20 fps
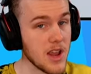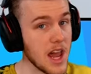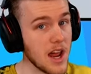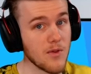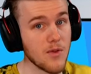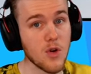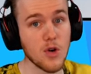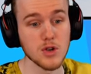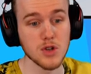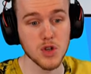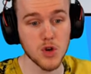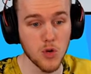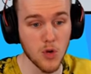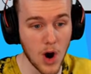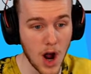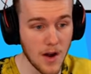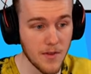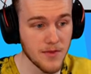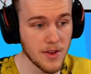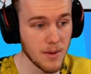can, of course,
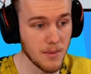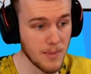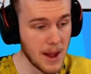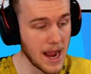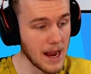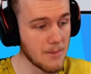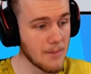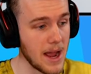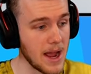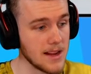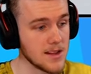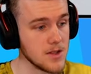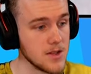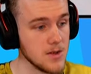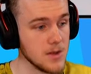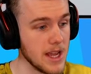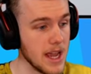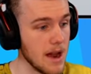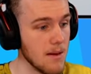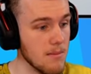craft a backpack
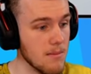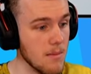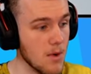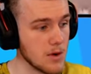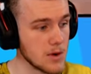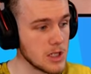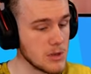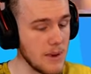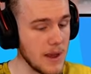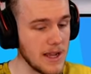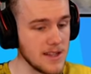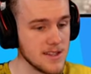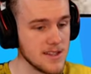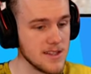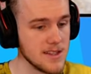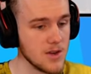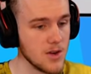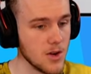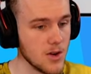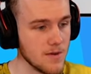to get more spaces
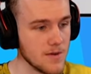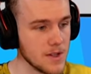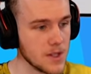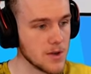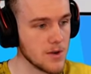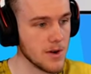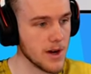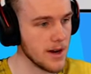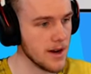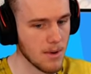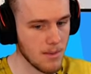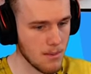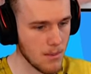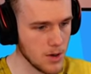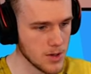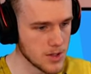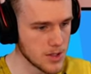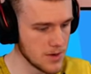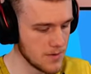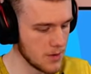in your inventory, but
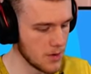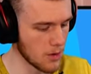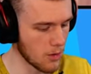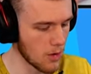most of your